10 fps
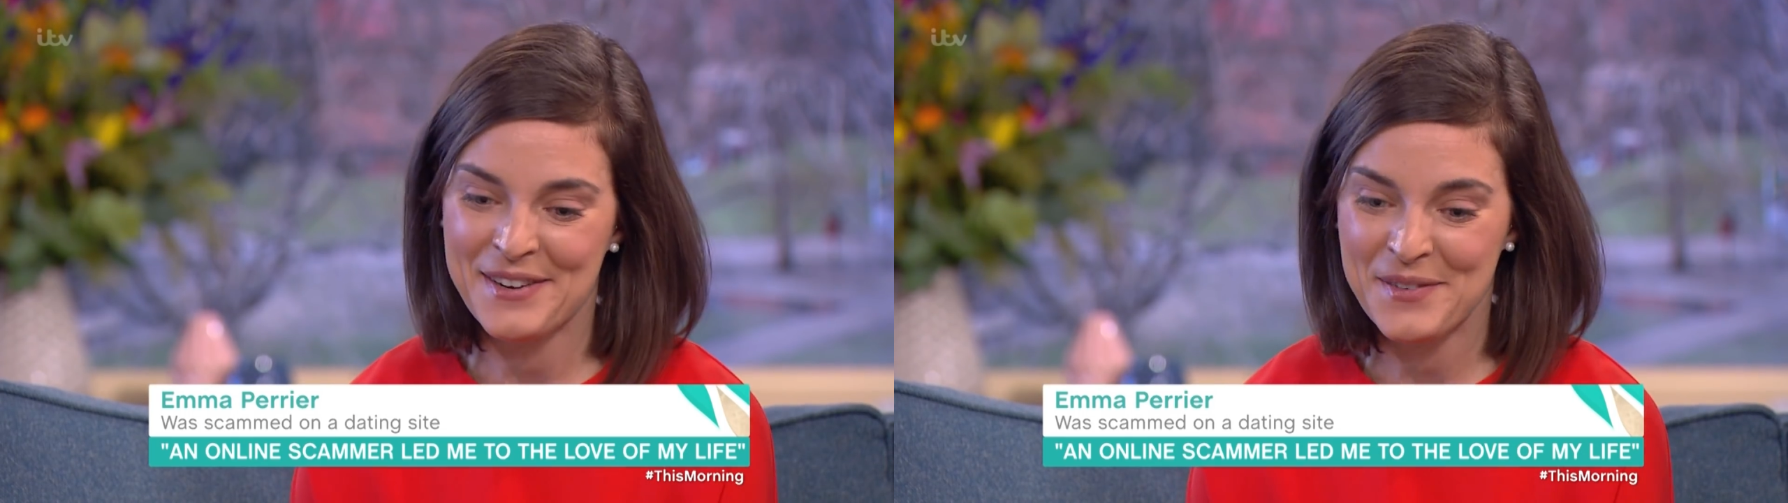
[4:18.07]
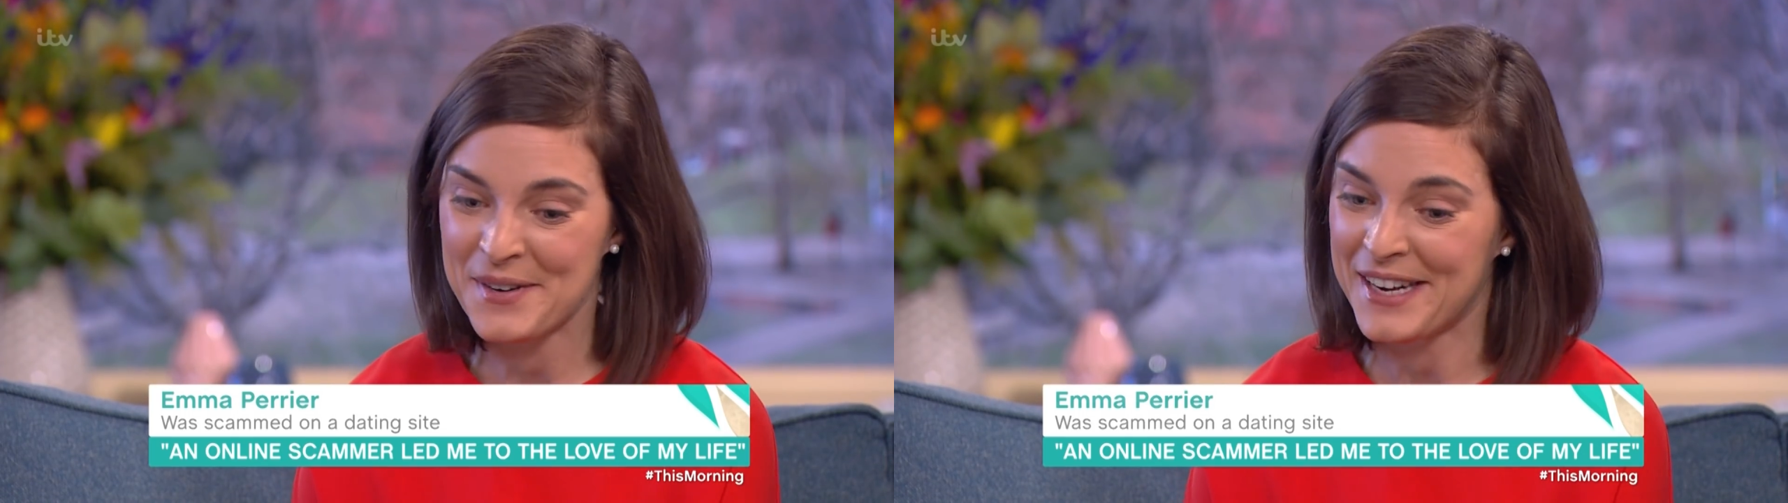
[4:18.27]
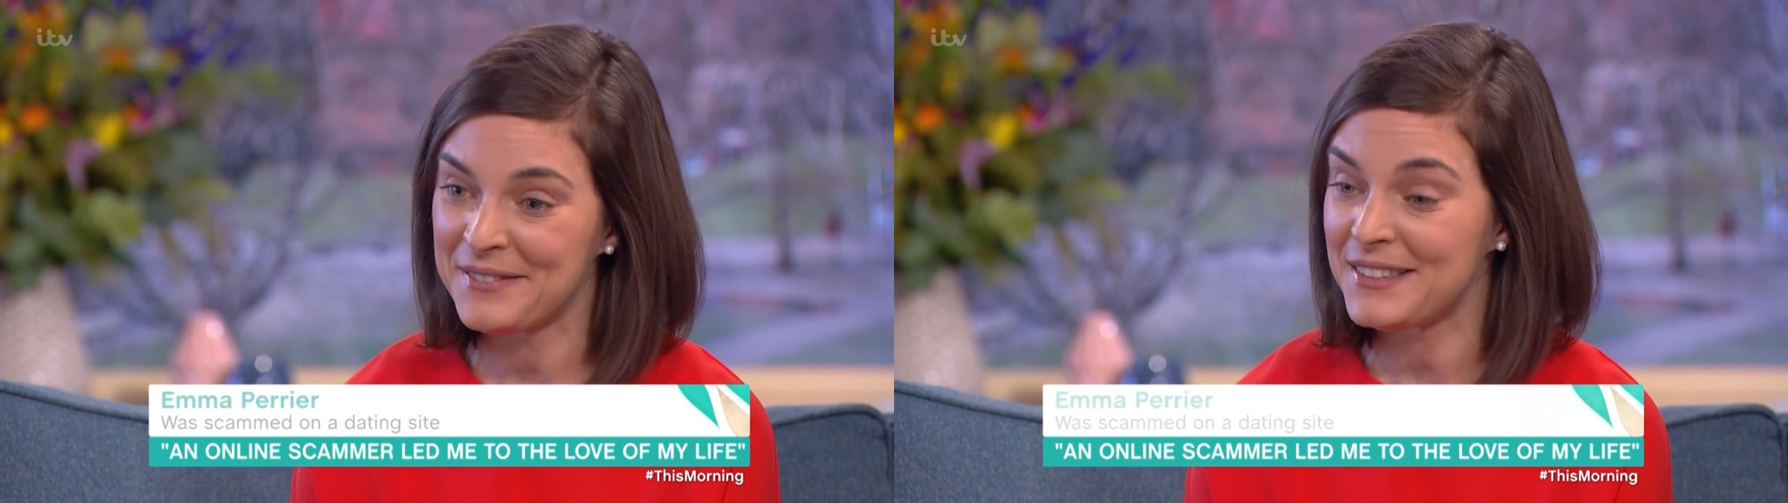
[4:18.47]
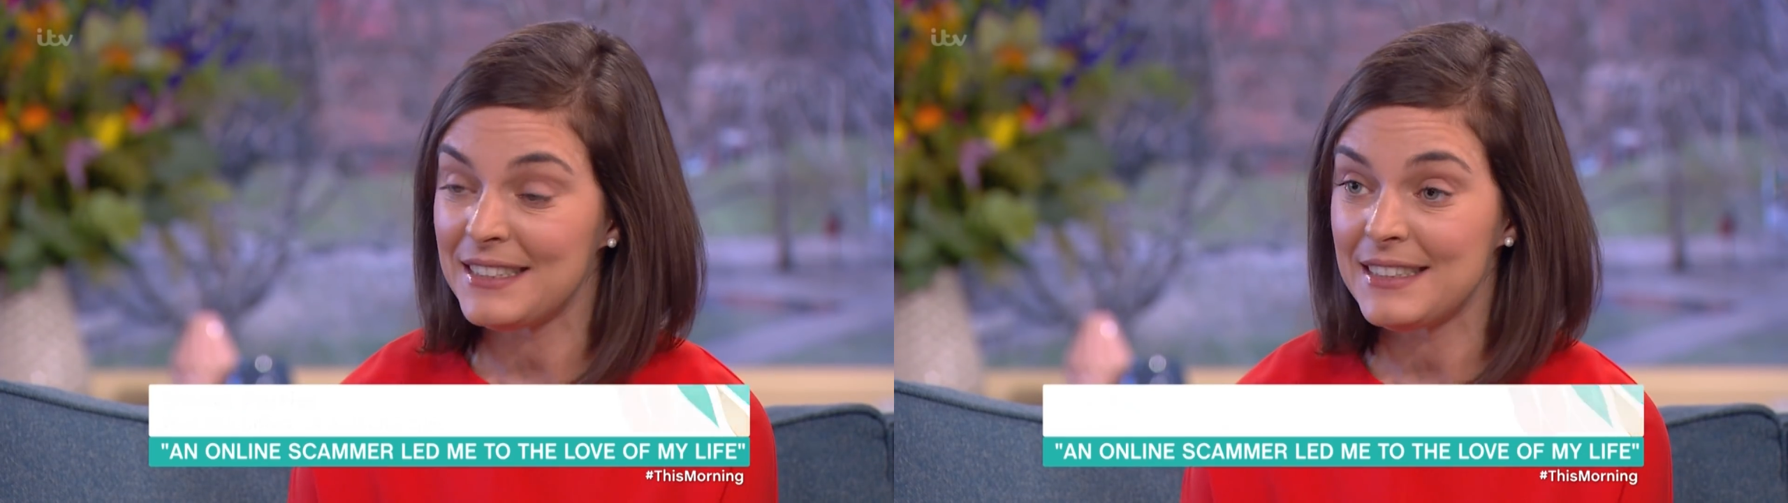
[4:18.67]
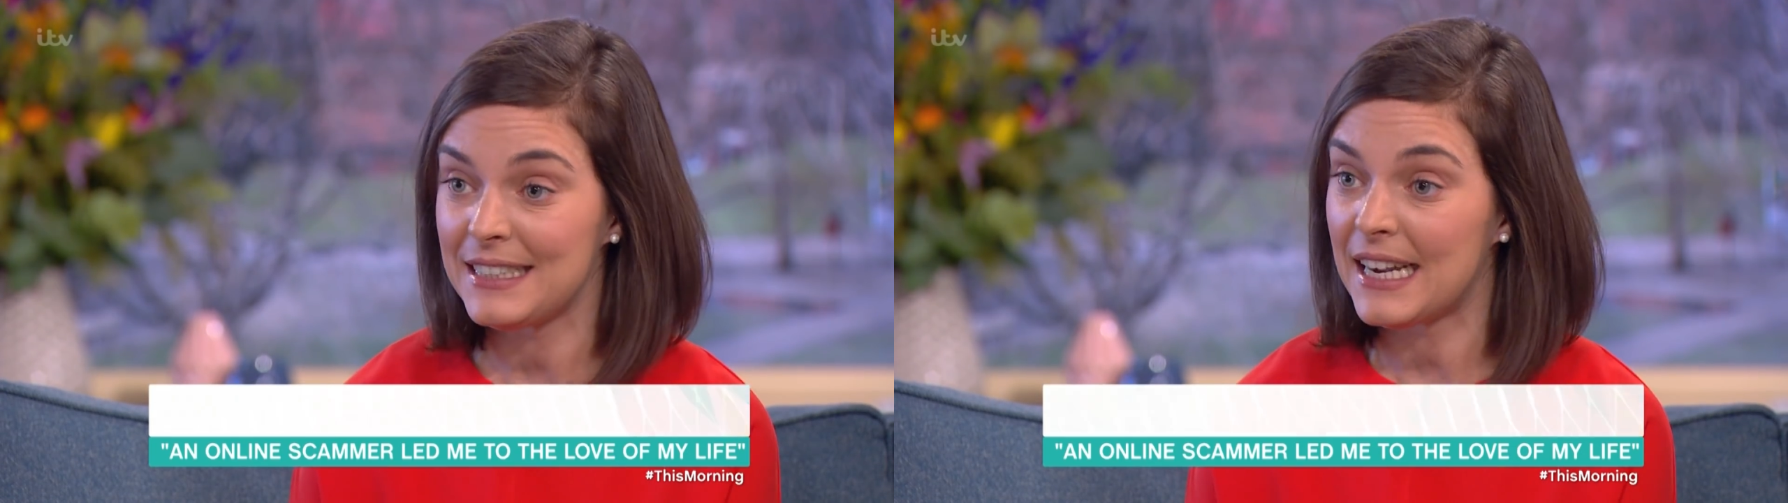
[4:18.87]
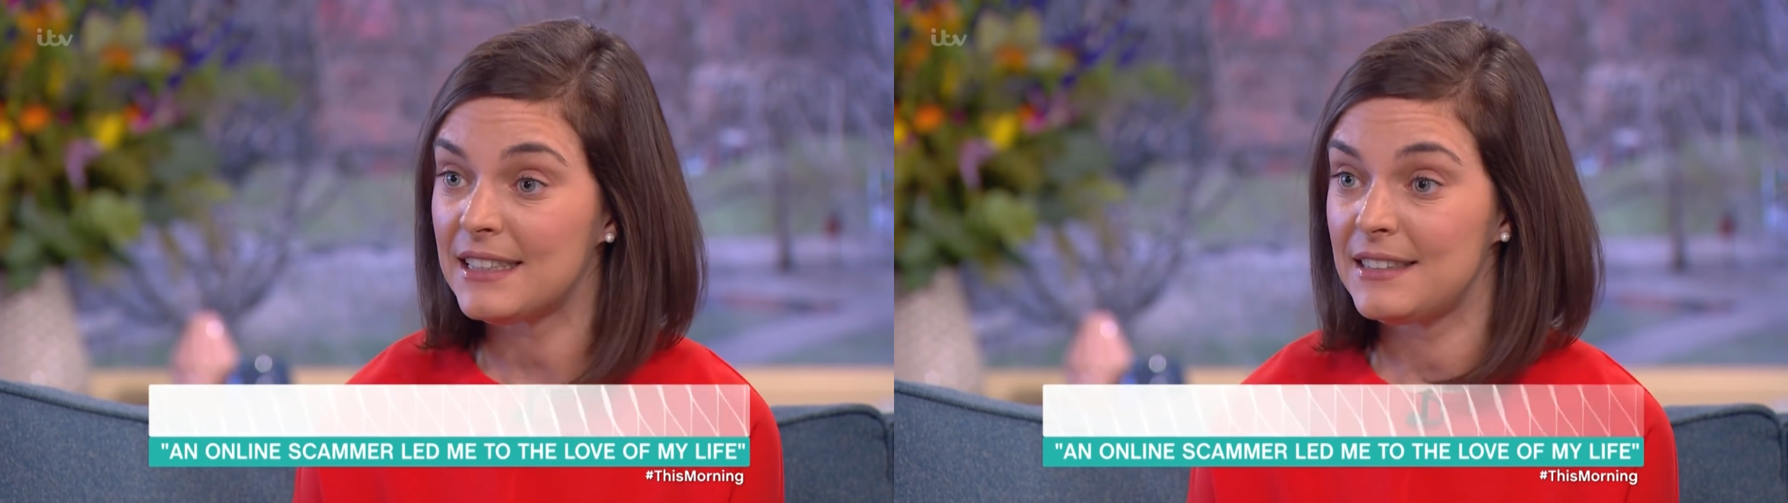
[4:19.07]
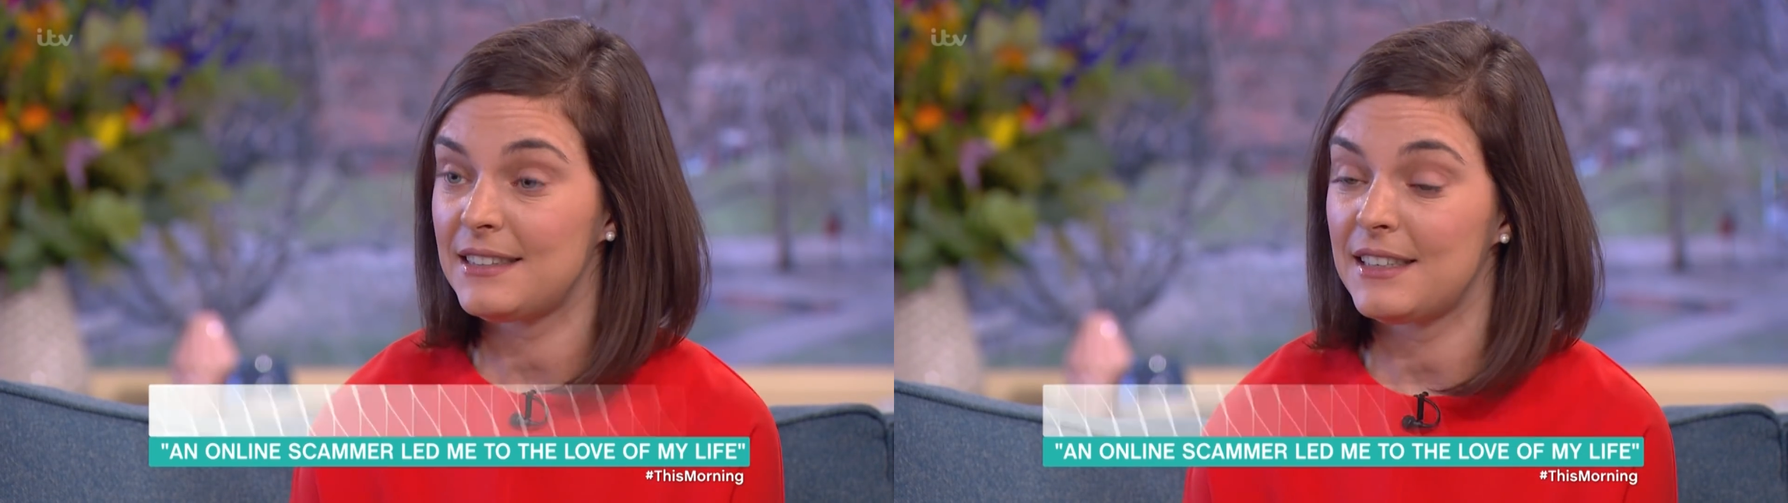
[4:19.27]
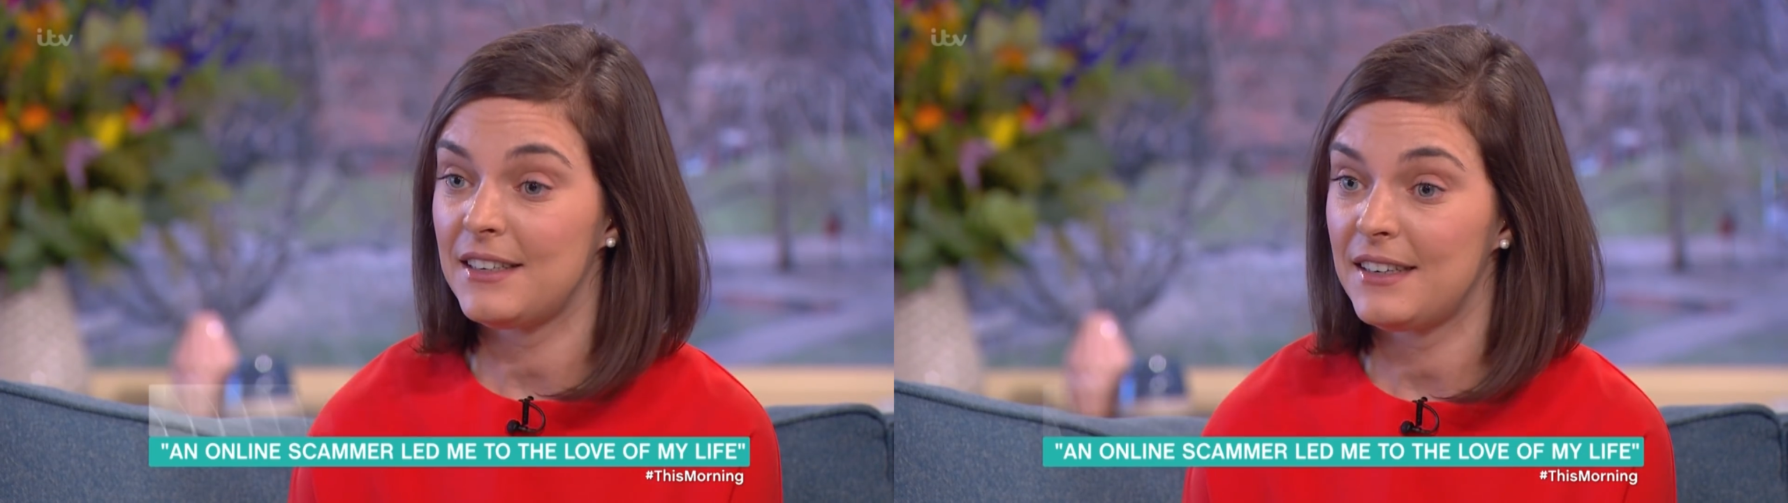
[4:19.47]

I, well, I've seen the answer.